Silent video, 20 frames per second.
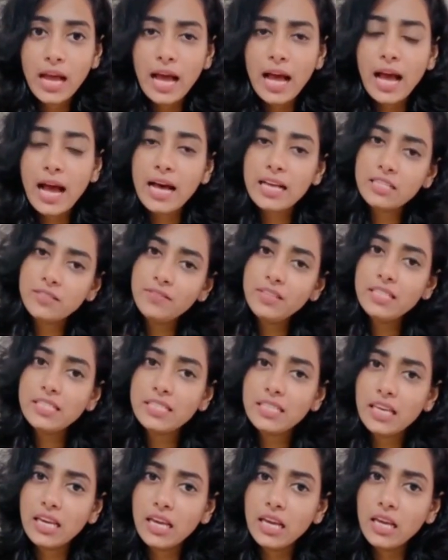As we
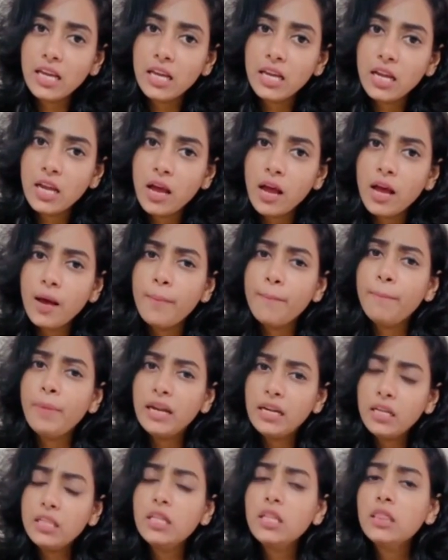say, better
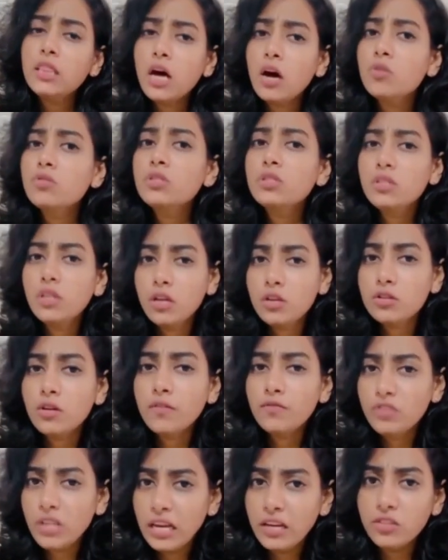than 1,000 days of
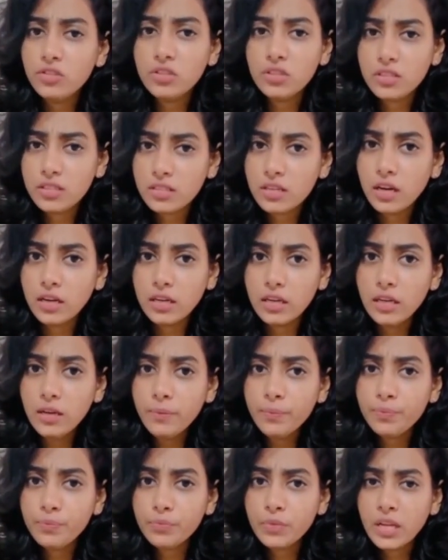diligent study
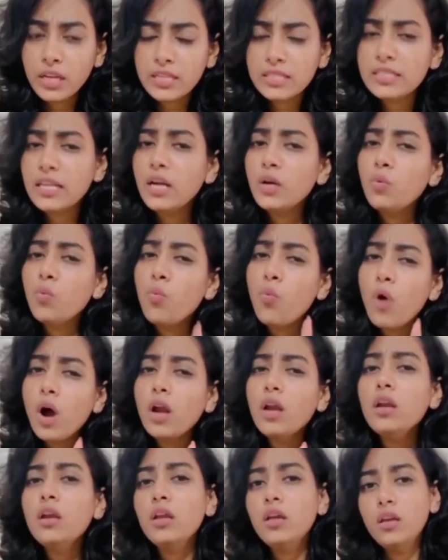is that one
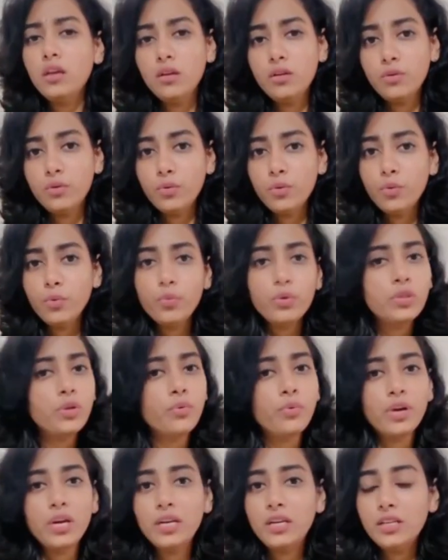day with a
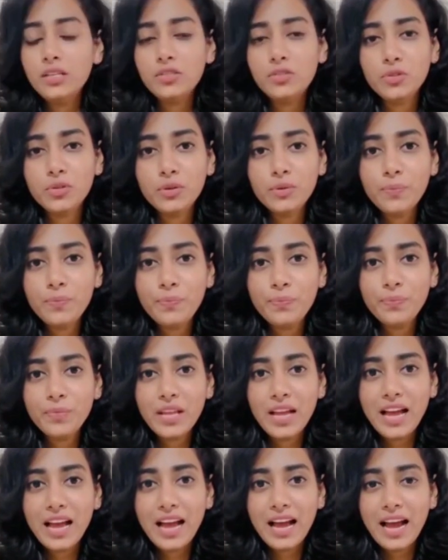great teacher.
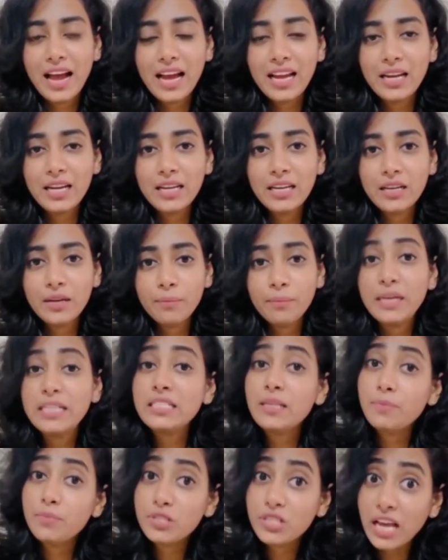And by
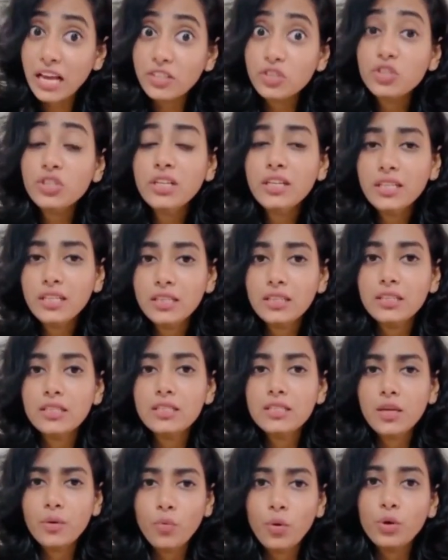substantiating this, I
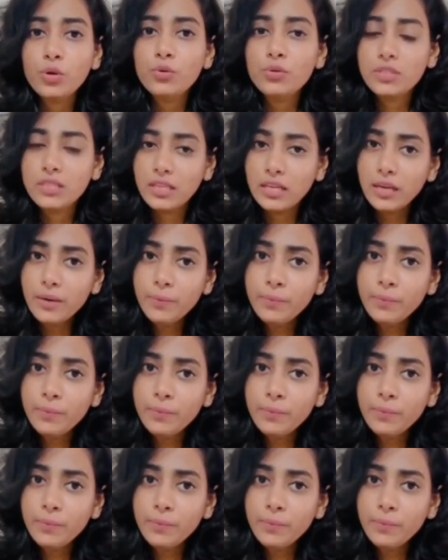want to say,